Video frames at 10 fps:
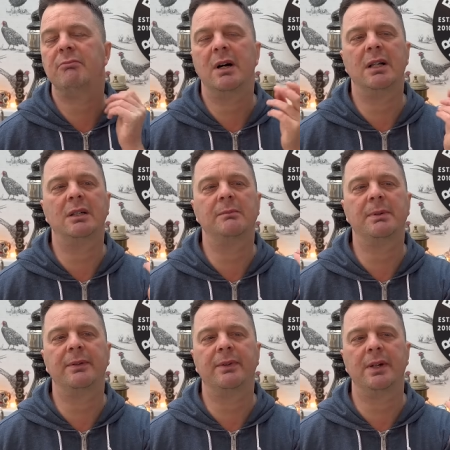a little bit
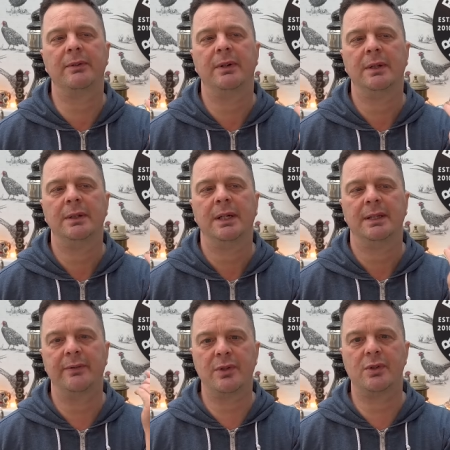of kind of,
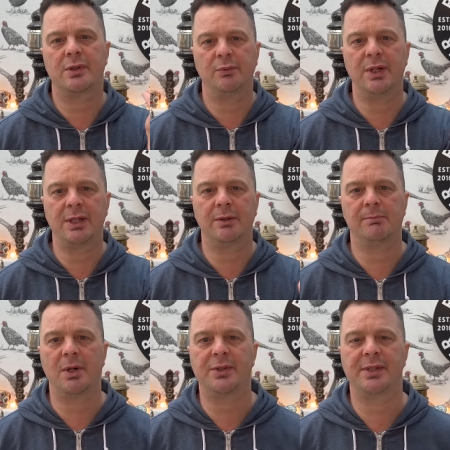they've used some really good
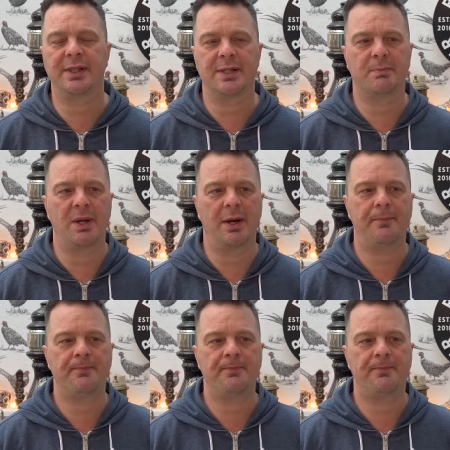malts in this beer.